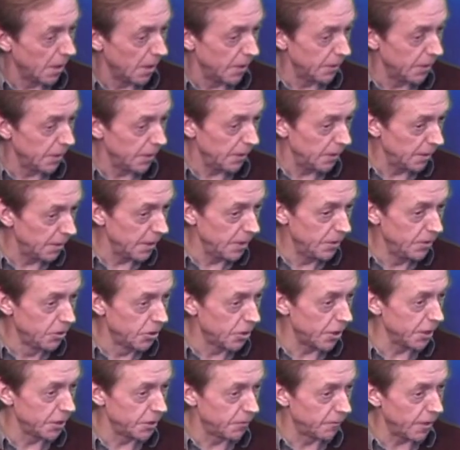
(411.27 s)
And the
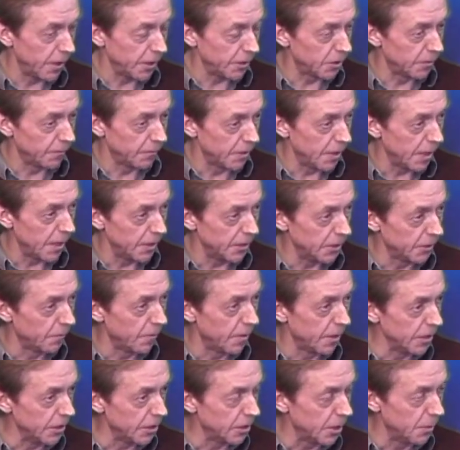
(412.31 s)
interest factor for that is
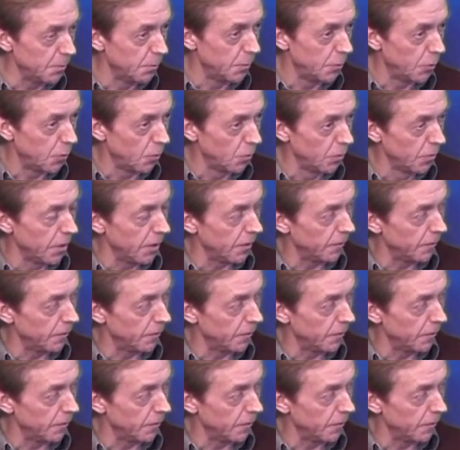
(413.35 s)
very simple,